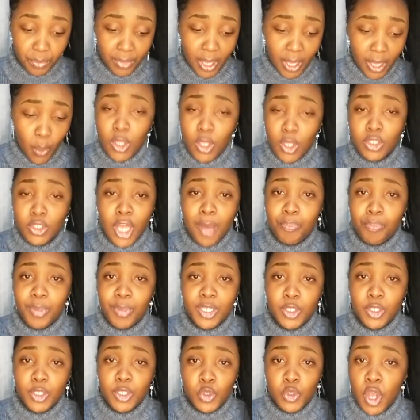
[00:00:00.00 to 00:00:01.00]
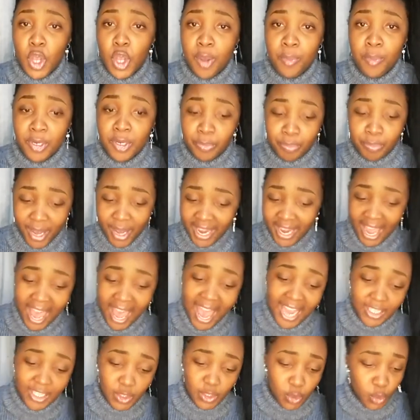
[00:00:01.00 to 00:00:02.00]
will not be determined by
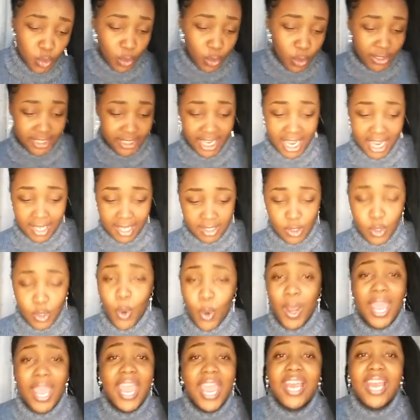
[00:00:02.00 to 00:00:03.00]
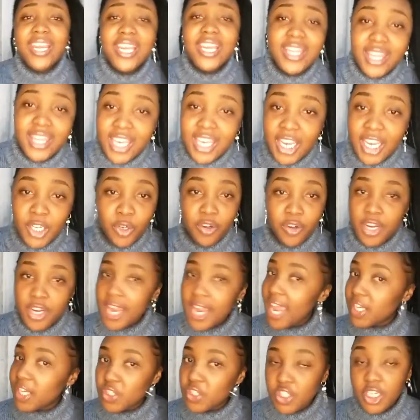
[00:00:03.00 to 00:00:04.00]
heights, nor depths, nor anything in
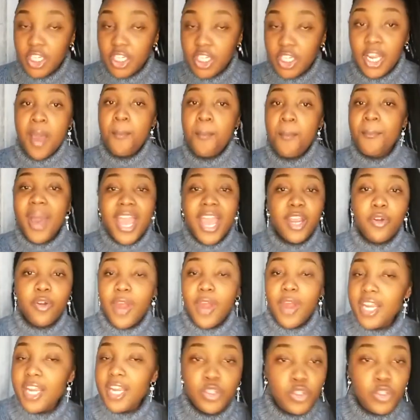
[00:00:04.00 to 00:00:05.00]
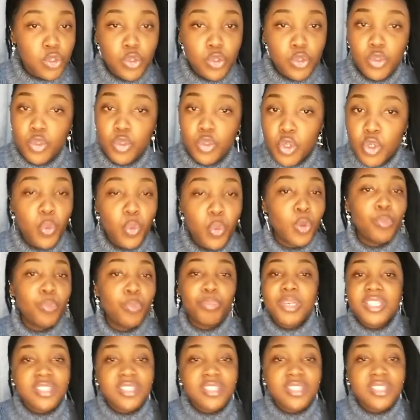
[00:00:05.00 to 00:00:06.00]
creation. My gratitude to you will
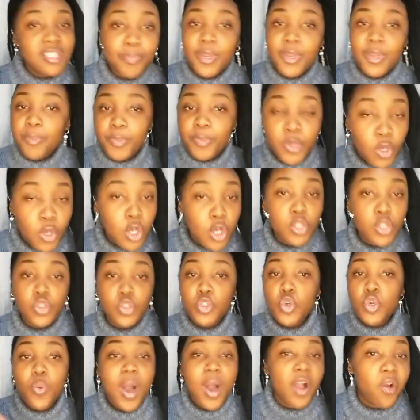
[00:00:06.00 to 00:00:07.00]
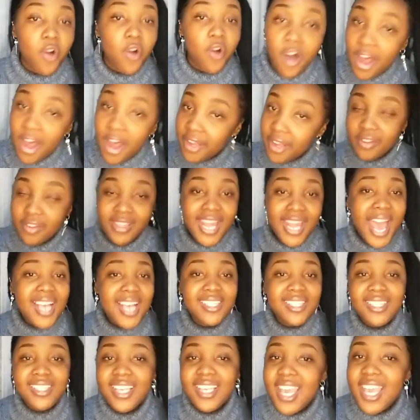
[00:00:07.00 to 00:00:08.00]
be simply because you are God.
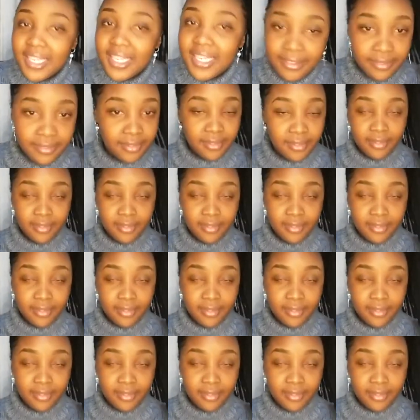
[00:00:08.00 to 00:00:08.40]
That's it.